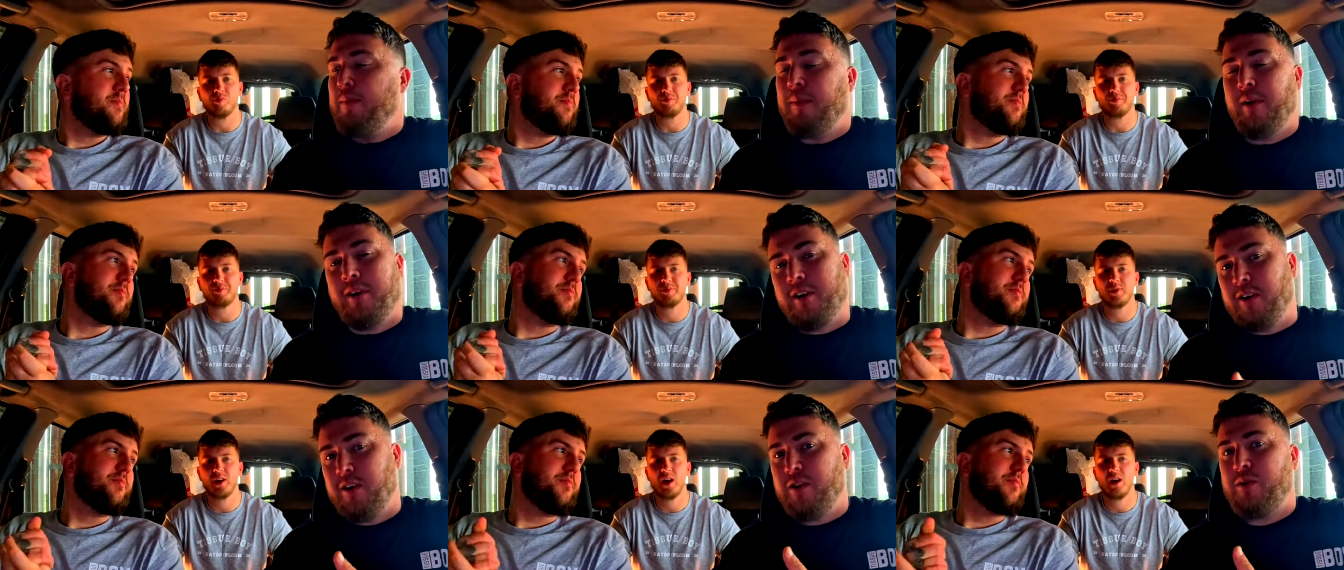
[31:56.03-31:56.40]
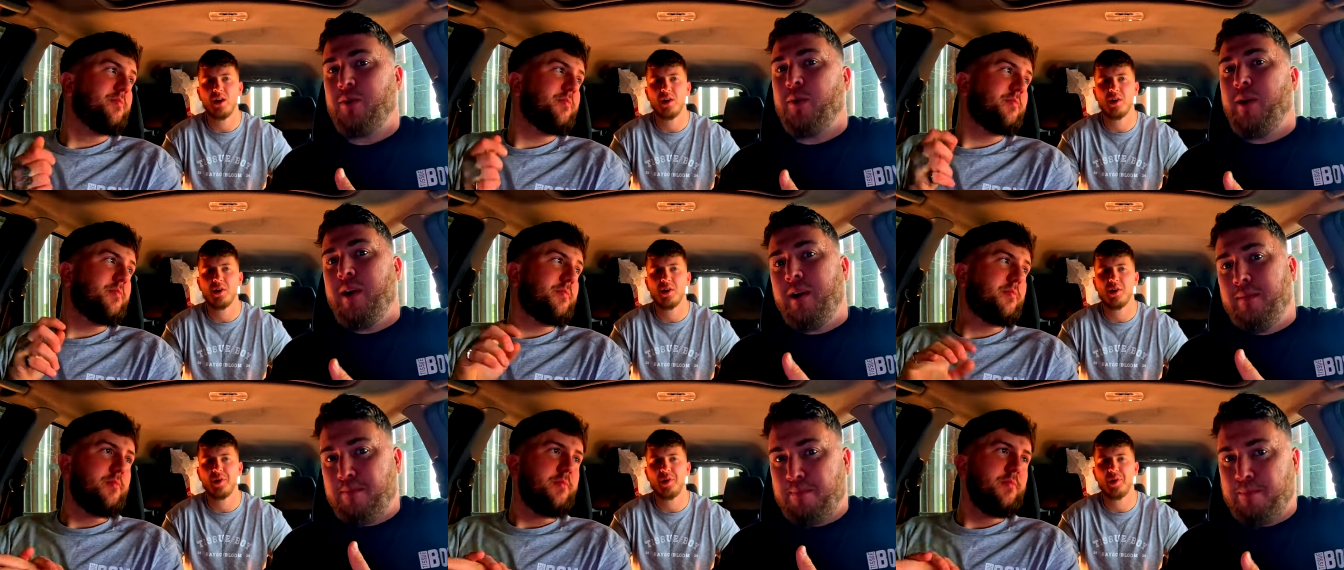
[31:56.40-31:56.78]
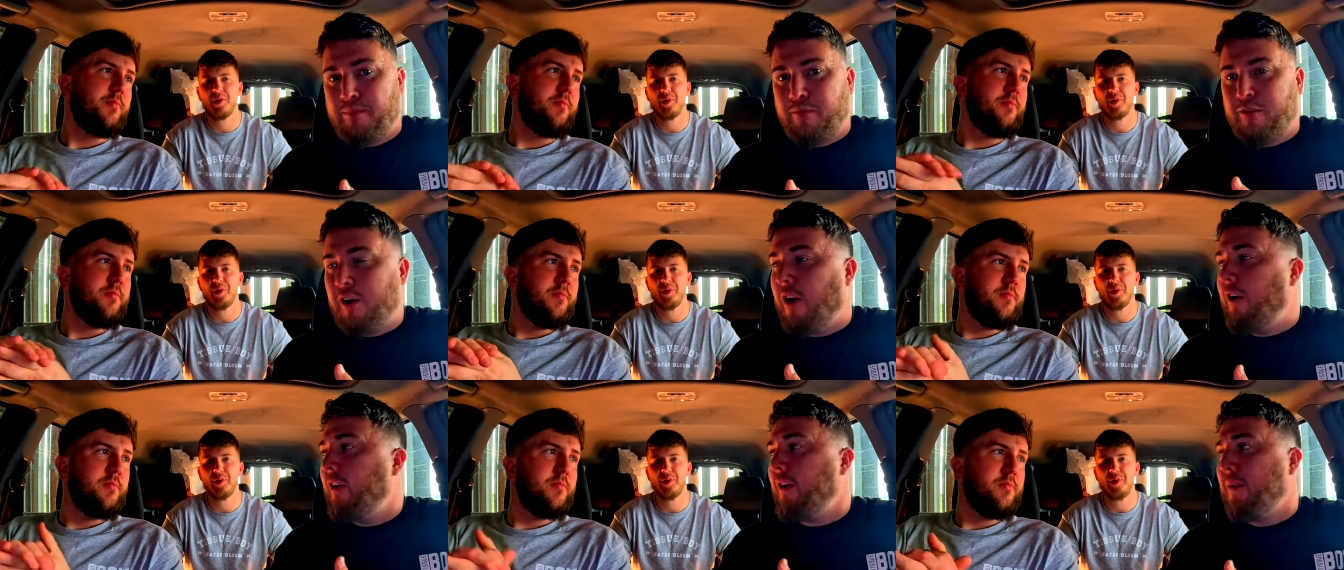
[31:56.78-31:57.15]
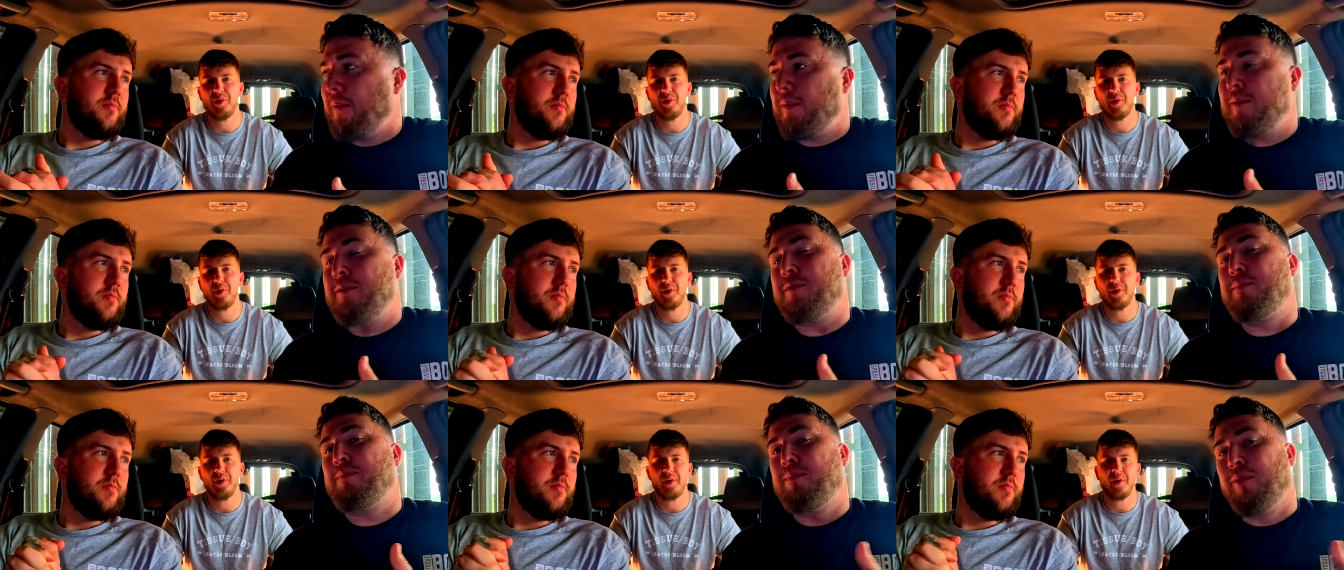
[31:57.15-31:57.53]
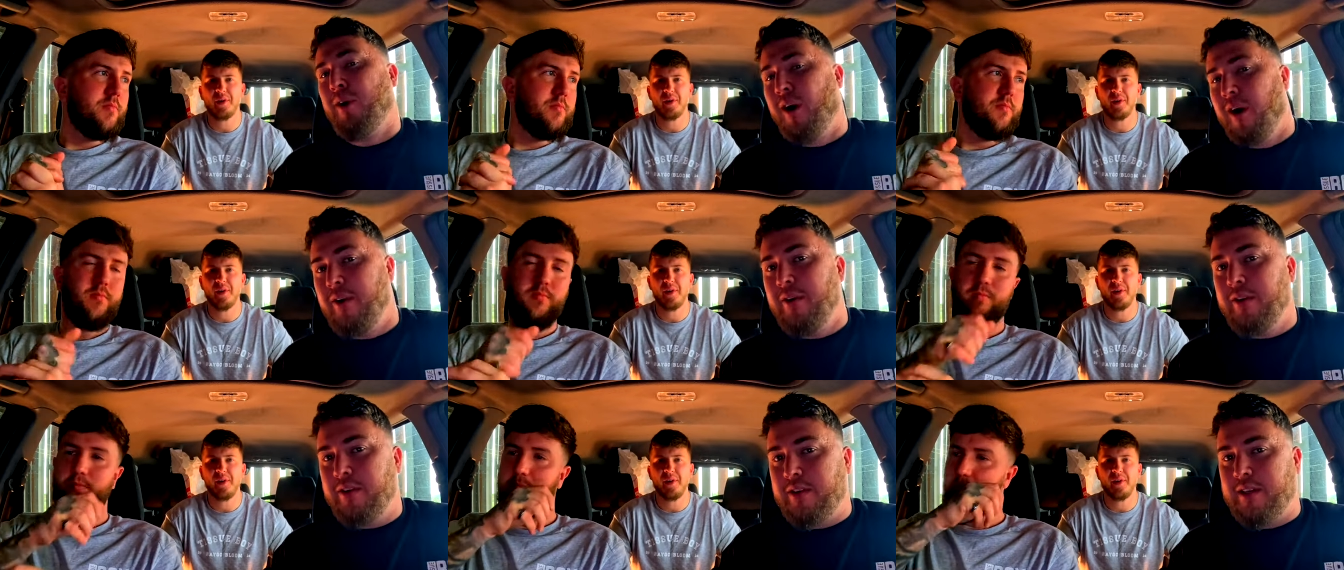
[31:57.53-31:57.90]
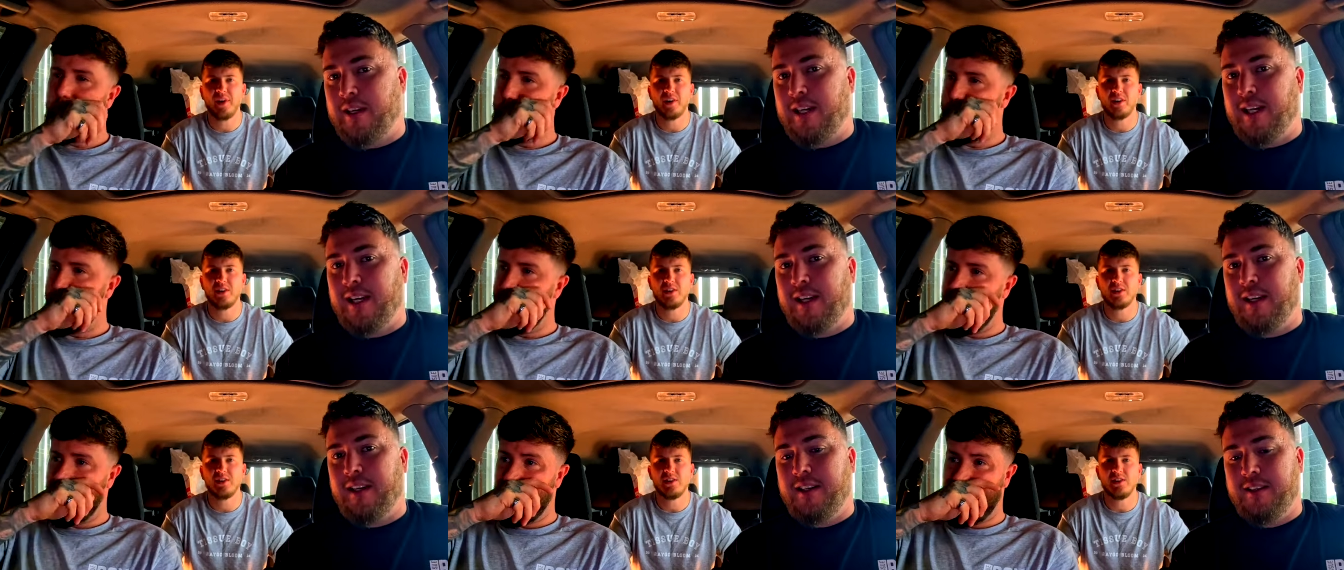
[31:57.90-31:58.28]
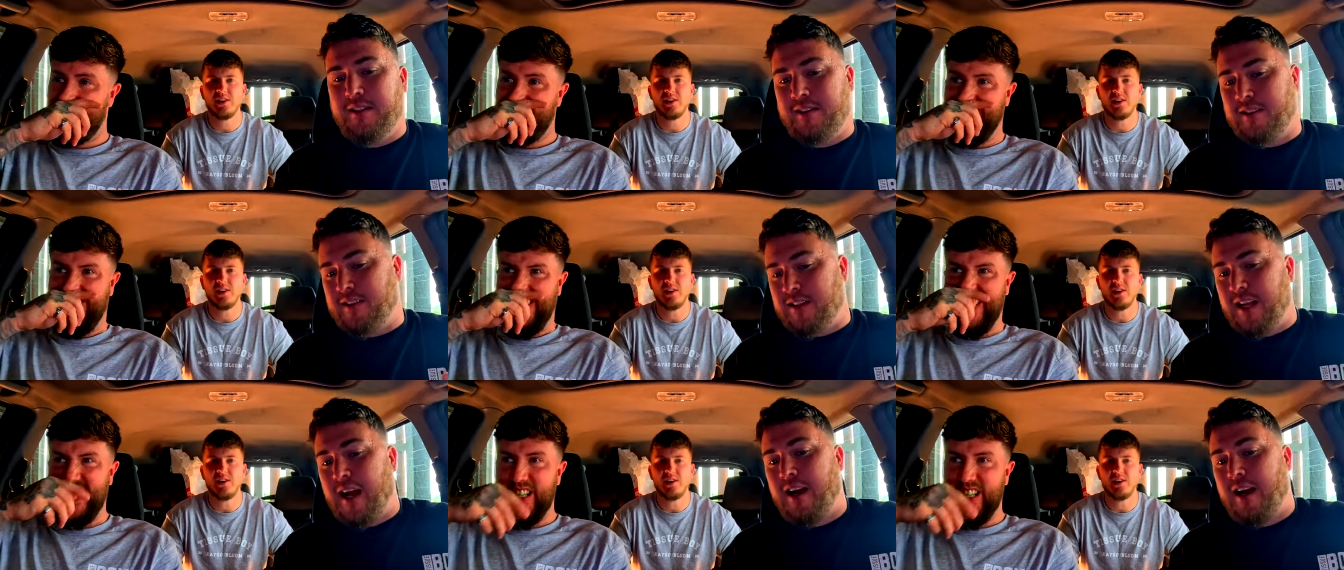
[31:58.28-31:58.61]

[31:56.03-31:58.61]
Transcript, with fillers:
Speaker 1: But because we've grown up as brokies,